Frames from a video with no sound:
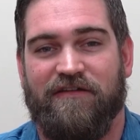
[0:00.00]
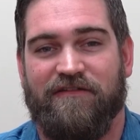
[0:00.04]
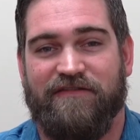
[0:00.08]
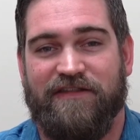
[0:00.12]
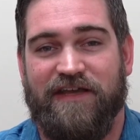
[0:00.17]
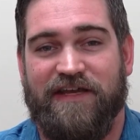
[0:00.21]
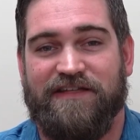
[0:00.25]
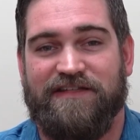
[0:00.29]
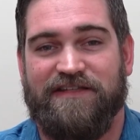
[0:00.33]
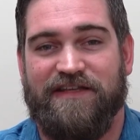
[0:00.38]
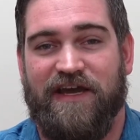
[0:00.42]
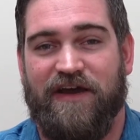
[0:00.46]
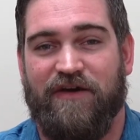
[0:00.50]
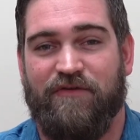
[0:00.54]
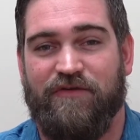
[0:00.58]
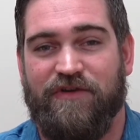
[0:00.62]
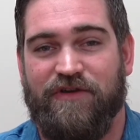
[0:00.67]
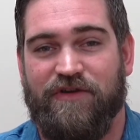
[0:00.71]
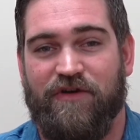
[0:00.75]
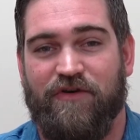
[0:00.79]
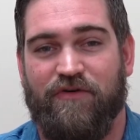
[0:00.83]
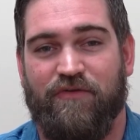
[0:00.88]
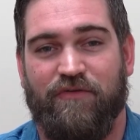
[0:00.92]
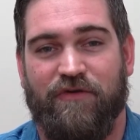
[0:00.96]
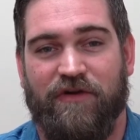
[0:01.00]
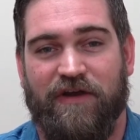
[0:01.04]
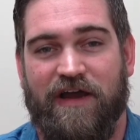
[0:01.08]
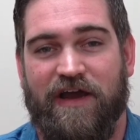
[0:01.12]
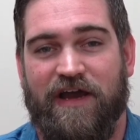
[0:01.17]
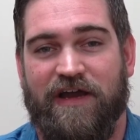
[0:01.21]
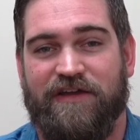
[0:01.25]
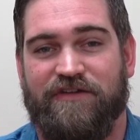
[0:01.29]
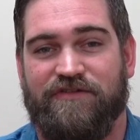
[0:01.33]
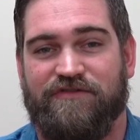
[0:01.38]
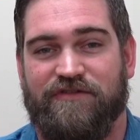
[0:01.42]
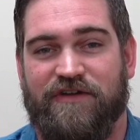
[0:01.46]
That's how we know we're
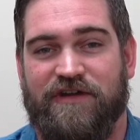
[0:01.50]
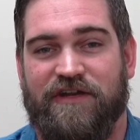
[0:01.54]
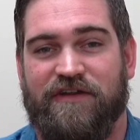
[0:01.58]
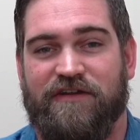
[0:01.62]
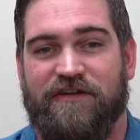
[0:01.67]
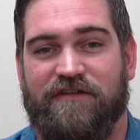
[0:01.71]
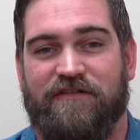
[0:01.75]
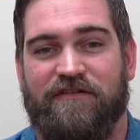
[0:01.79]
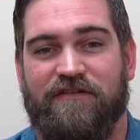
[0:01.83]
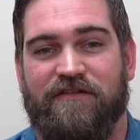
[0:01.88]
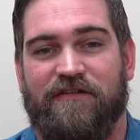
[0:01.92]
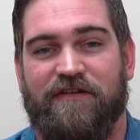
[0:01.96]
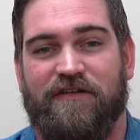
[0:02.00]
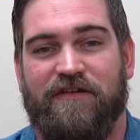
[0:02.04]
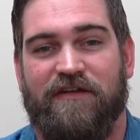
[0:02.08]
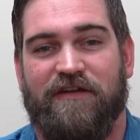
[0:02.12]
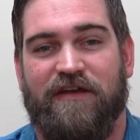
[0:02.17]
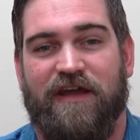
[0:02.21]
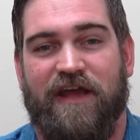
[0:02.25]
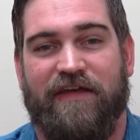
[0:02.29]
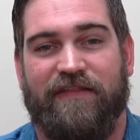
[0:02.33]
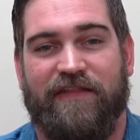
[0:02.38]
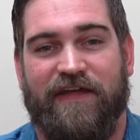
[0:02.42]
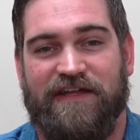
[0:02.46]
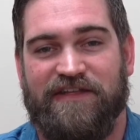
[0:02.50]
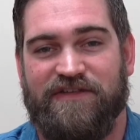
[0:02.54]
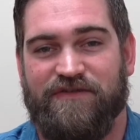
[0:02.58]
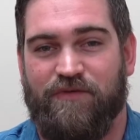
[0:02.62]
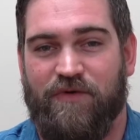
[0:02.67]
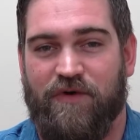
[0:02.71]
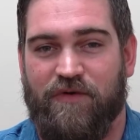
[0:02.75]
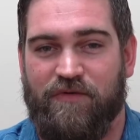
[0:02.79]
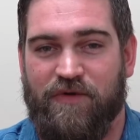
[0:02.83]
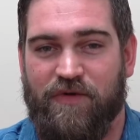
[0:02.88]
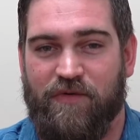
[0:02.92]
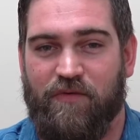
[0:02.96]
hydrated, and that's
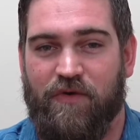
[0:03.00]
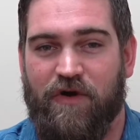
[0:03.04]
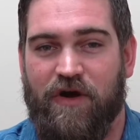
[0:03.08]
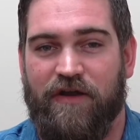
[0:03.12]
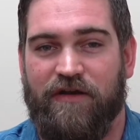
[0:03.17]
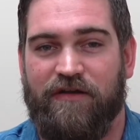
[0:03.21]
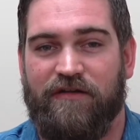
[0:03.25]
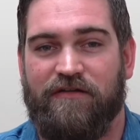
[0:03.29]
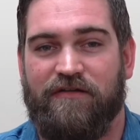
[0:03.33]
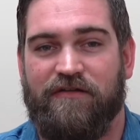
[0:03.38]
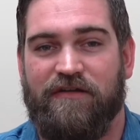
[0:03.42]
what we want.